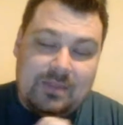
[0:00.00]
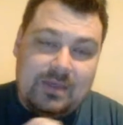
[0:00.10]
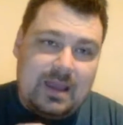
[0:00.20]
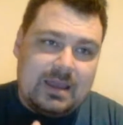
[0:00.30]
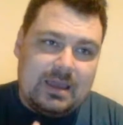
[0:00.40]

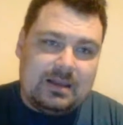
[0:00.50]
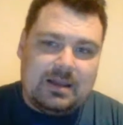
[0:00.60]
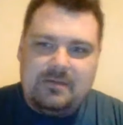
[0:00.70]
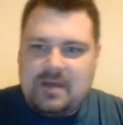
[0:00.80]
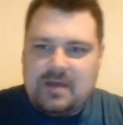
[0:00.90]
But I think
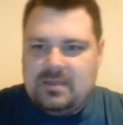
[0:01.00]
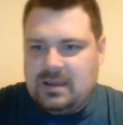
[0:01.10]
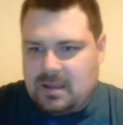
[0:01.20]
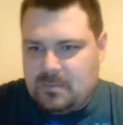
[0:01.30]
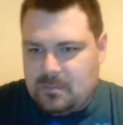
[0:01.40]
I get
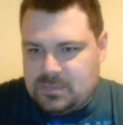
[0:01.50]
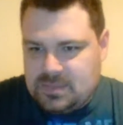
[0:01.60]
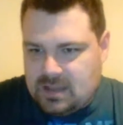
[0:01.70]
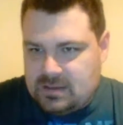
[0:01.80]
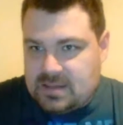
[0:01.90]
live. I think
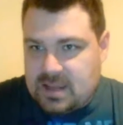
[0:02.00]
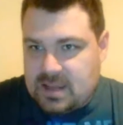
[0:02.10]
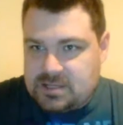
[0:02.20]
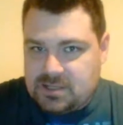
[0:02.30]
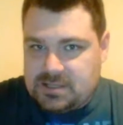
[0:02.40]
I
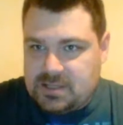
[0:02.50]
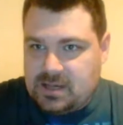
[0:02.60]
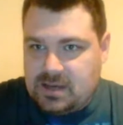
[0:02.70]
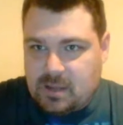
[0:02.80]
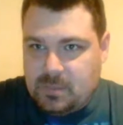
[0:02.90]

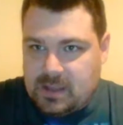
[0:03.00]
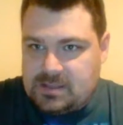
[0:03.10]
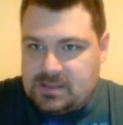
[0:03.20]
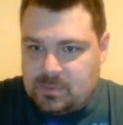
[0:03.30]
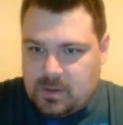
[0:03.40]
actually sent
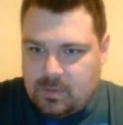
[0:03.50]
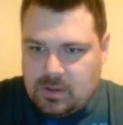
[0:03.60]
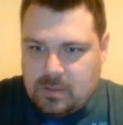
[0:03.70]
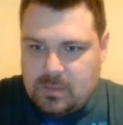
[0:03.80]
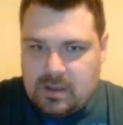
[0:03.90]
updates to
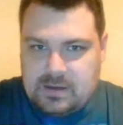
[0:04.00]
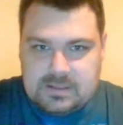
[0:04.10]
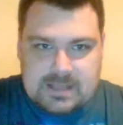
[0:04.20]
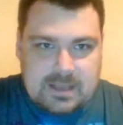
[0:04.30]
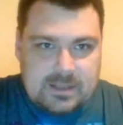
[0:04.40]
people. I'm not
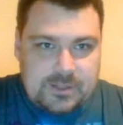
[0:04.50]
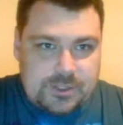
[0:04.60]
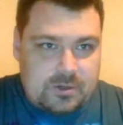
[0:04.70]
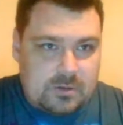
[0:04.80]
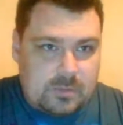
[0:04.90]
exactly
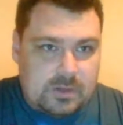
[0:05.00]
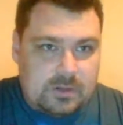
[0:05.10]
sure, but